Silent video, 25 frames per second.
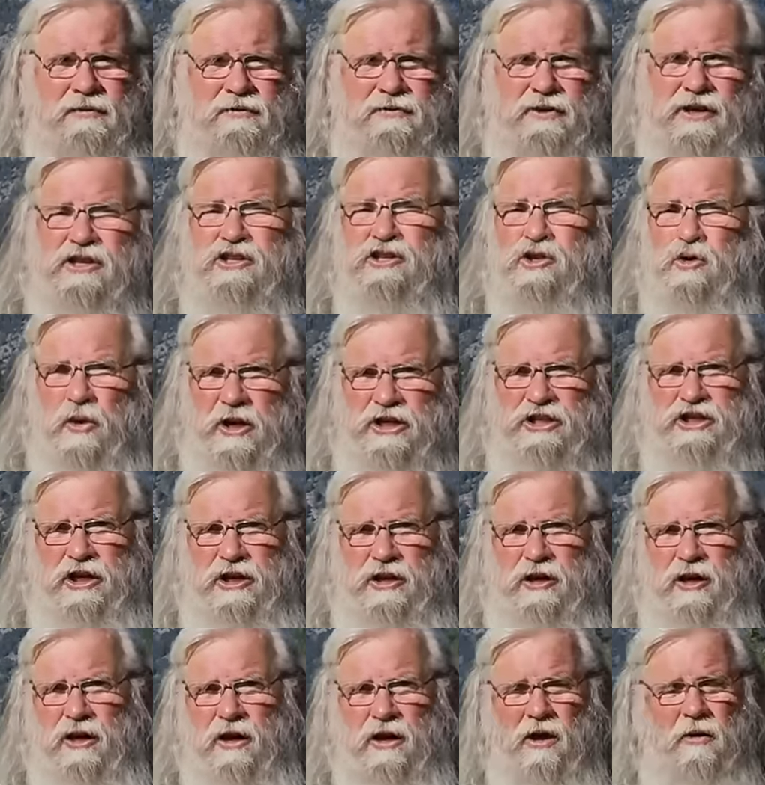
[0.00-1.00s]
intuition.
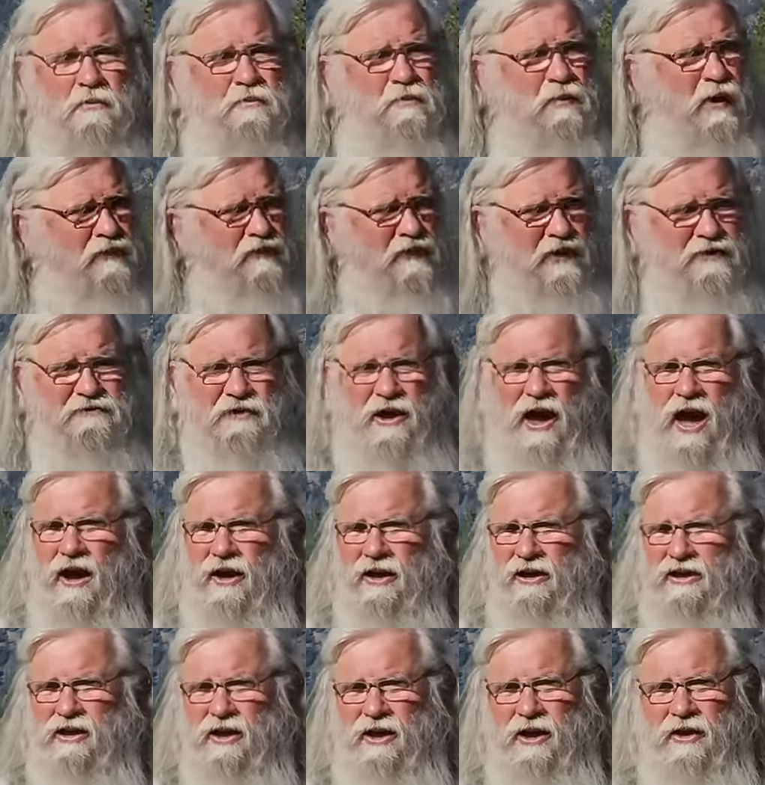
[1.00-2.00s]
Perfectly
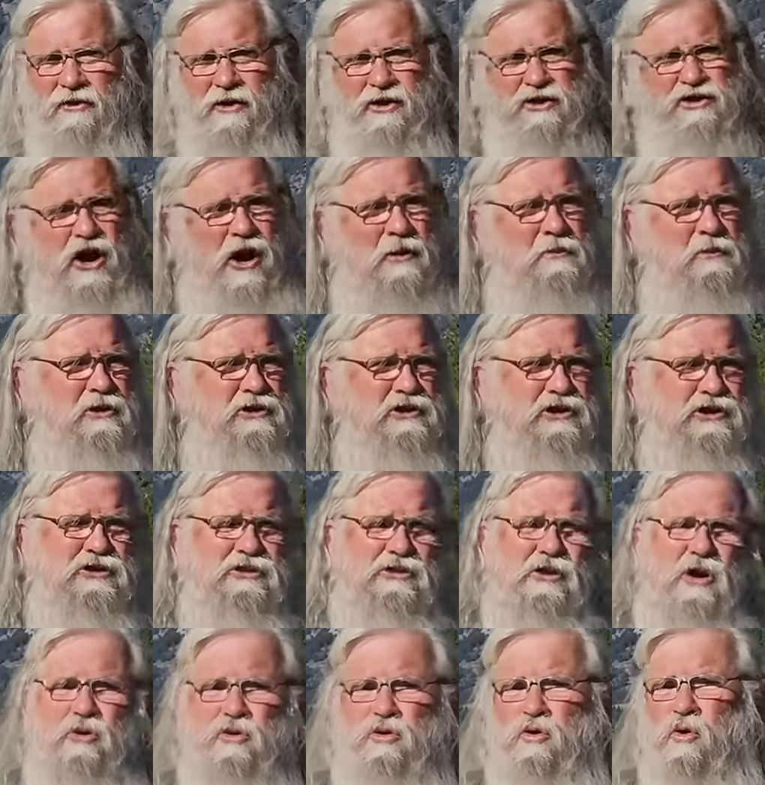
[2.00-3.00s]
valid. There's almost
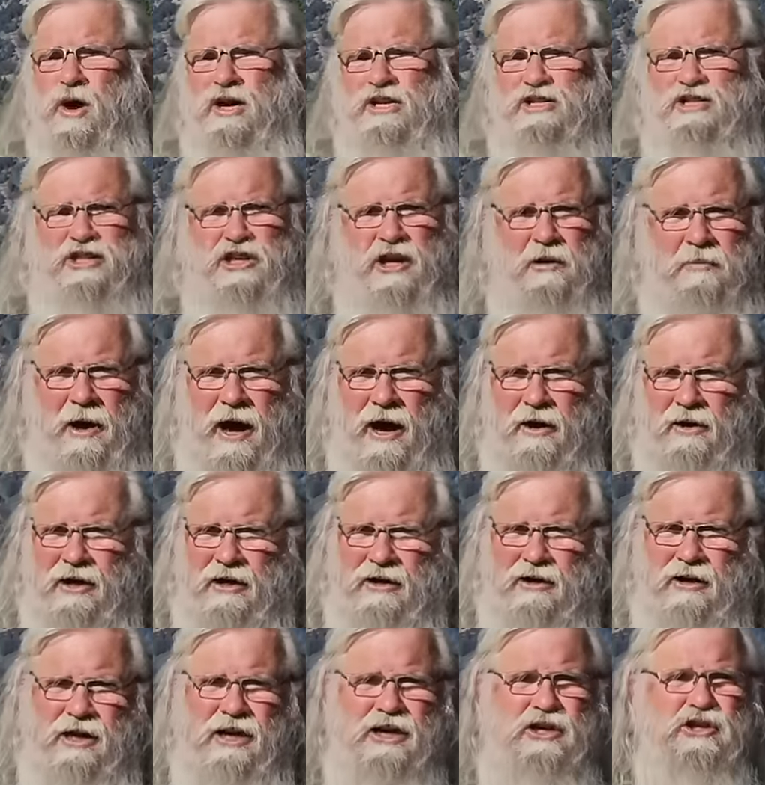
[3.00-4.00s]
no question about it.
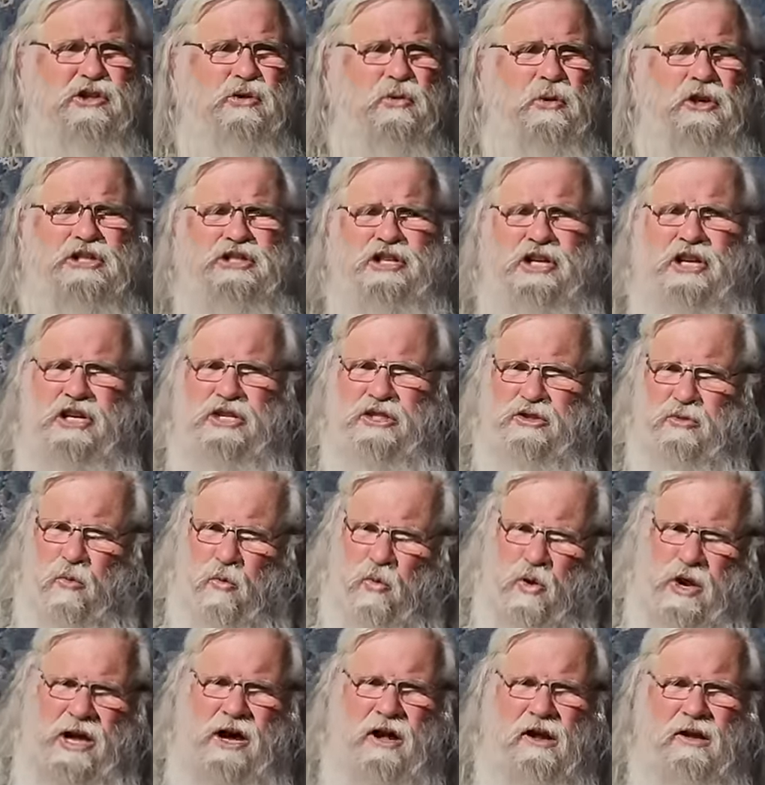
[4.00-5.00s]
Intuition is
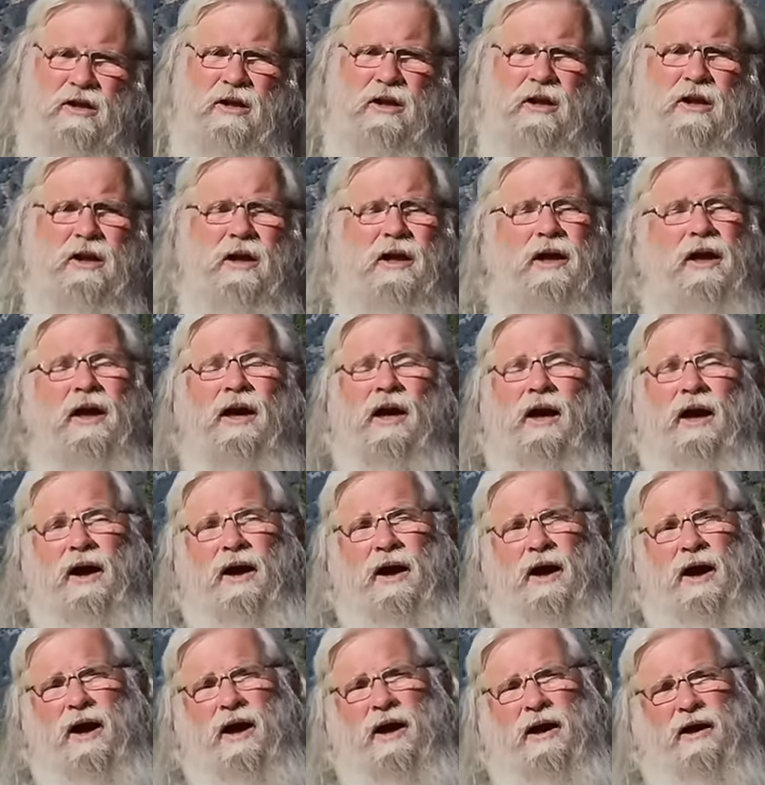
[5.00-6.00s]
real.
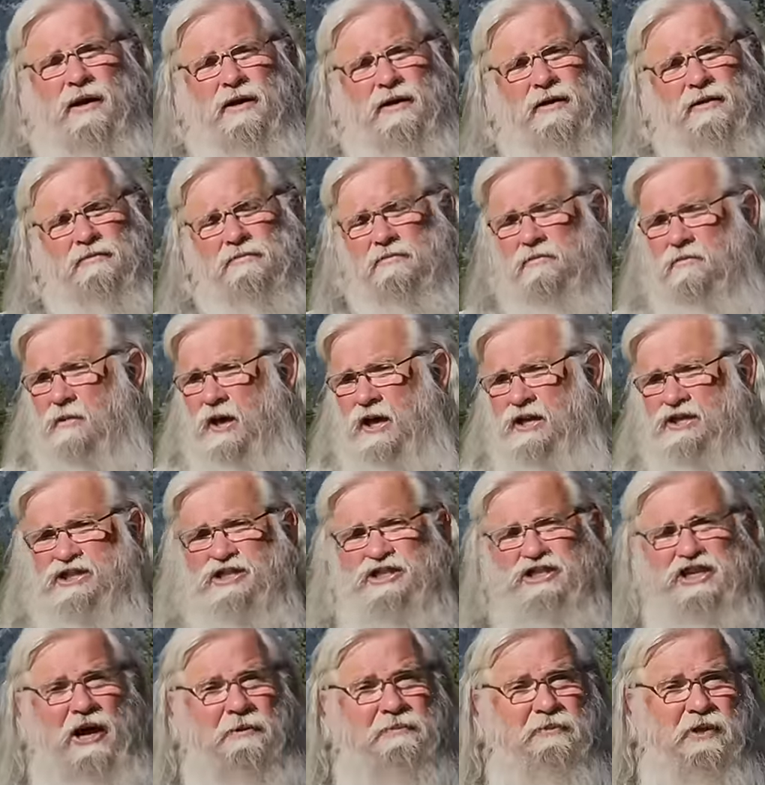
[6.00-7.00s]
It's
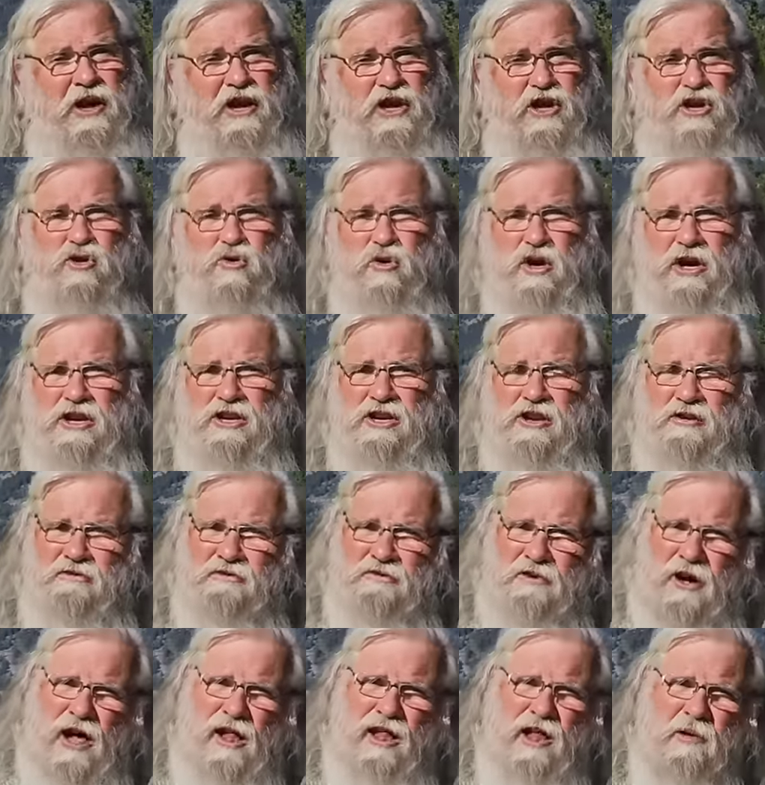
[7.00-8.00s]
something you can
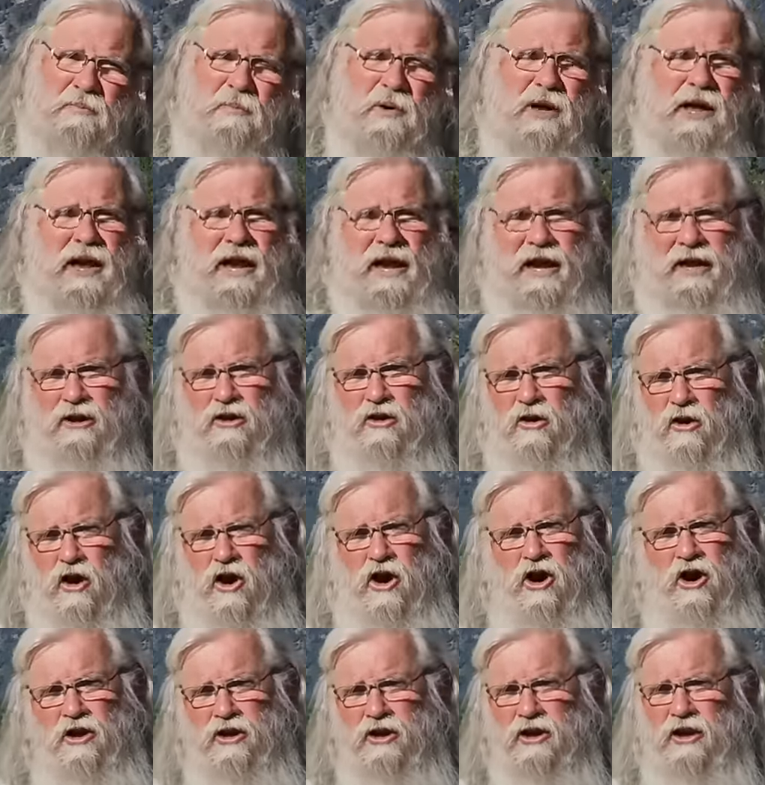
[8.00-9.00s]
develop and
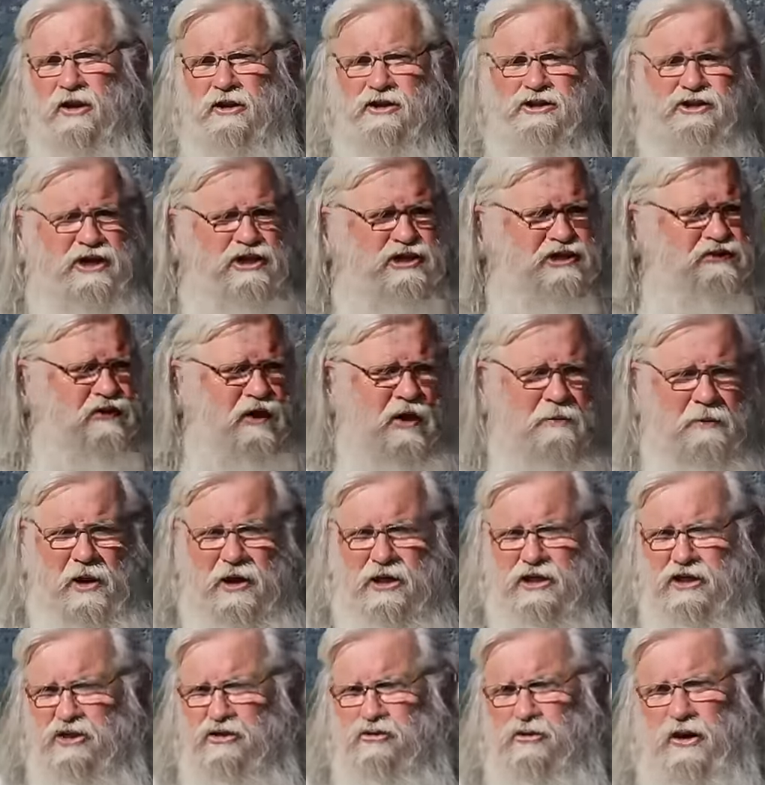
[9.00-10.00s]
learn just from a
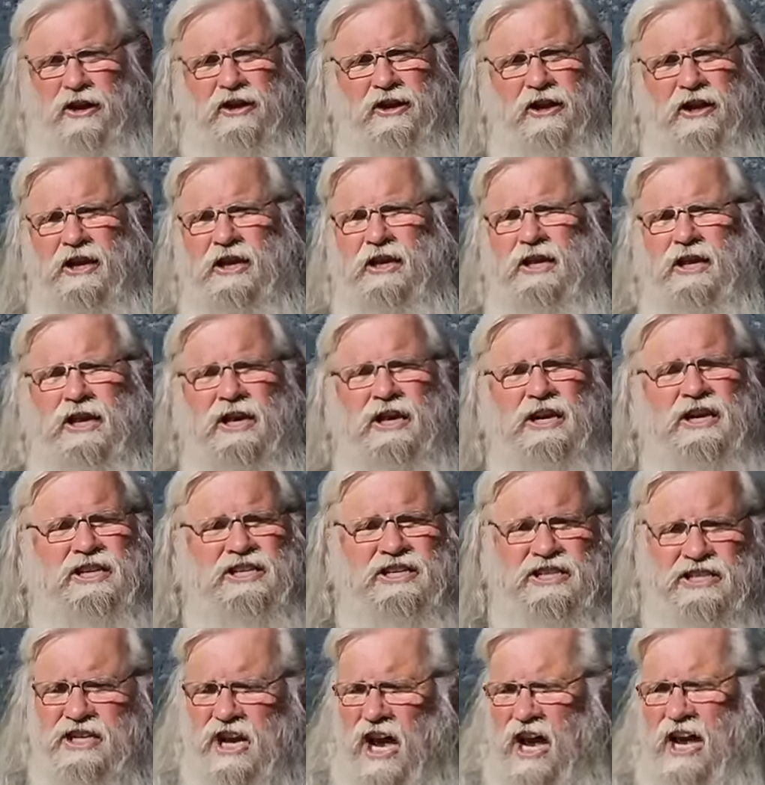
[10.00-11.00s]
strictly
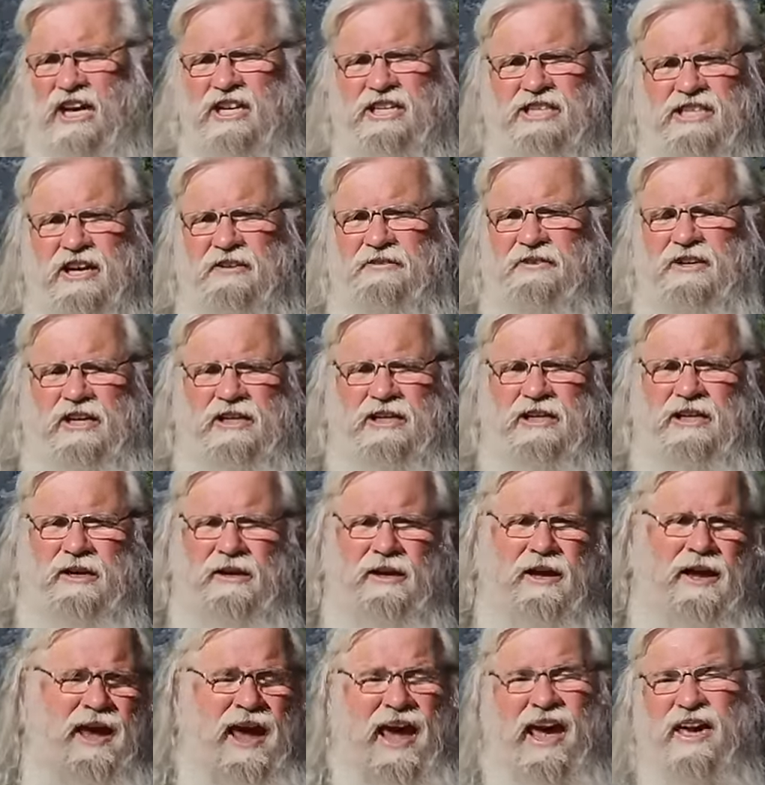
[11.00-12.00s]
scientific,
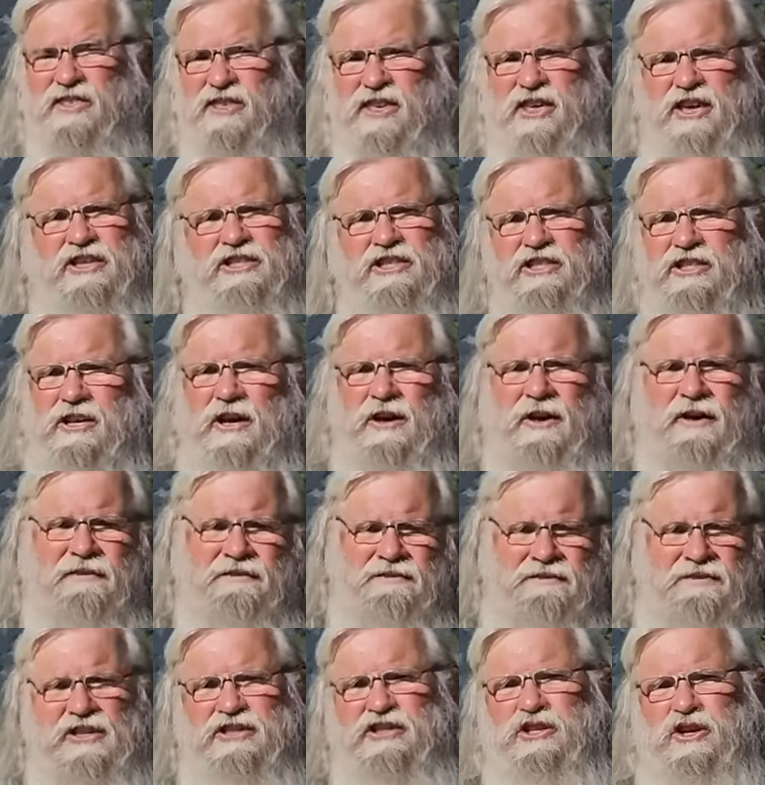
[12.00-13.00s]
atheist,
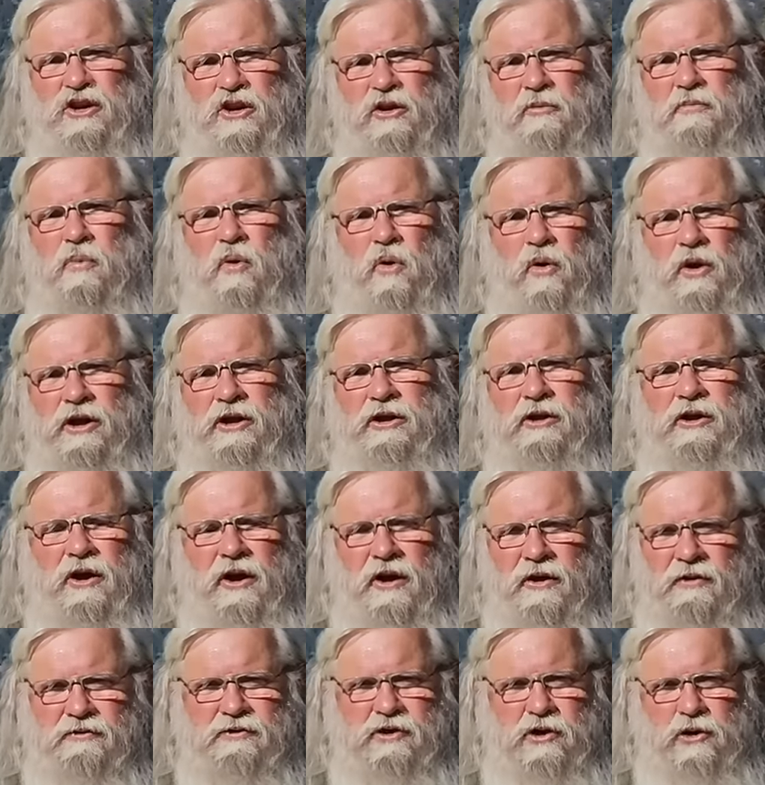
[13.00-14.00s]
physical point
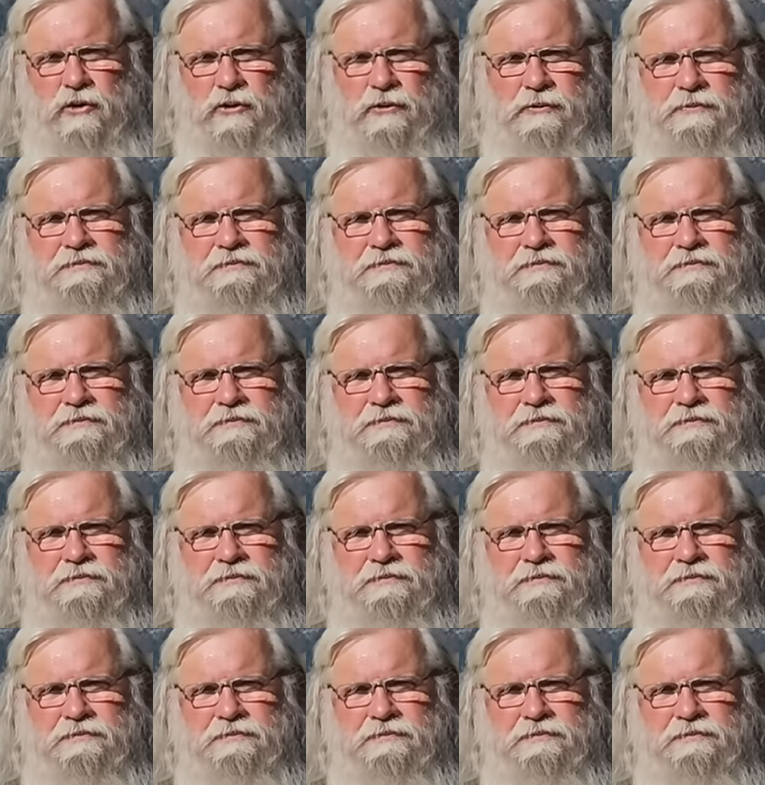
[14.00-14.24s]
of view.